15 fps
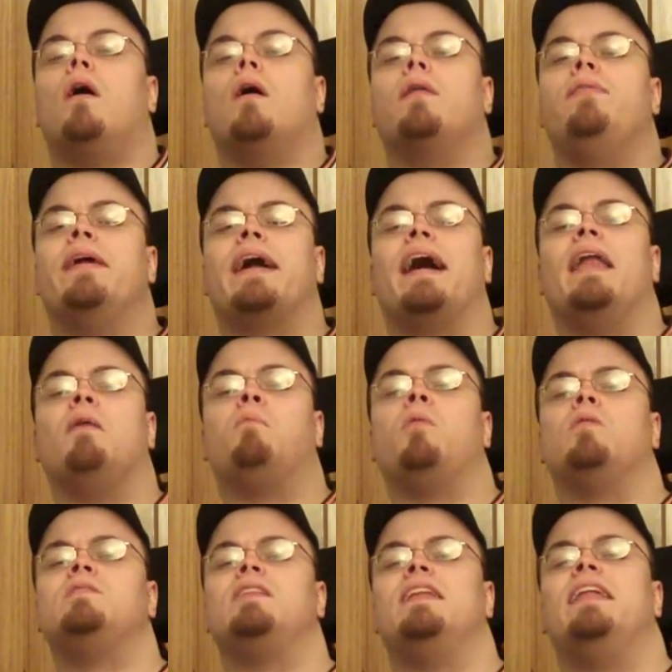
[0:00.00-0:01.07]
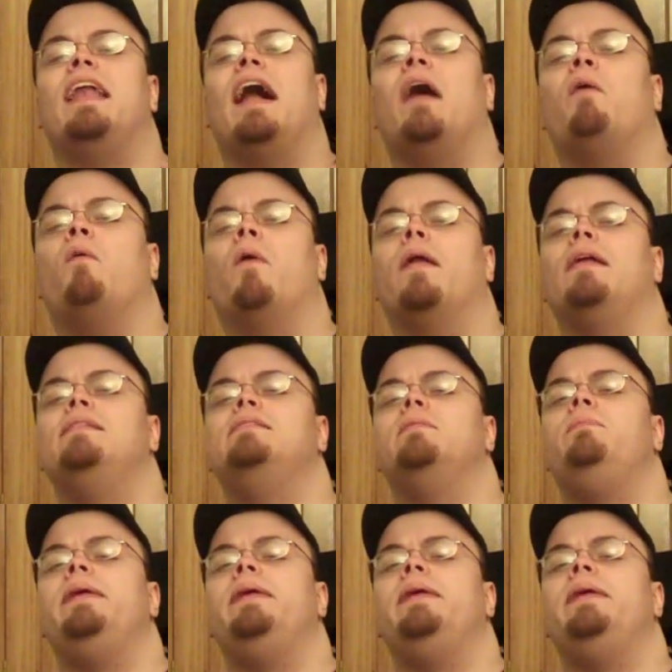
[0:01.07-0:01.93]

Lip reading: the kind of person that I wanted to